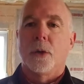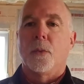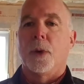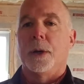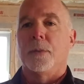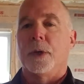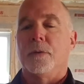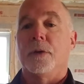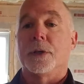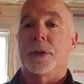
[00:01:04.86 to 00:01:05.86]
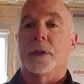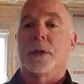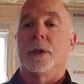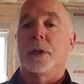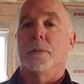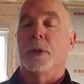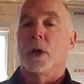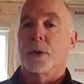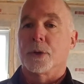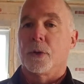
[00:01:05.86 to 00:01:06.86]
when we visit the
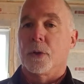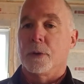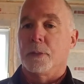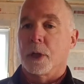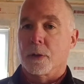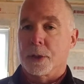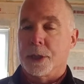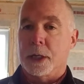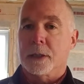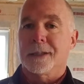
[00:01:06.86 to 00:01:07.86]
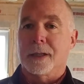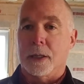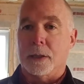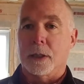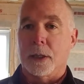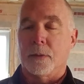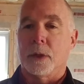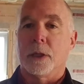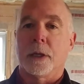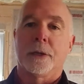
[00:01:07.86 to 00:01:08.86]
blower door and blower duct testing that we
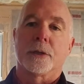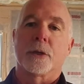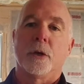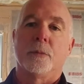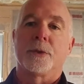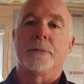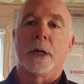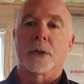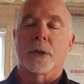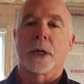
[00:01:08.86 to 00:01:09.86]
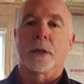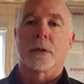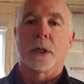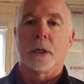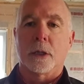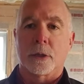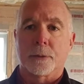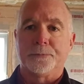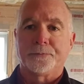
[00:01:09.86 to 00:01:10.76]
did on this home to measure air leakage.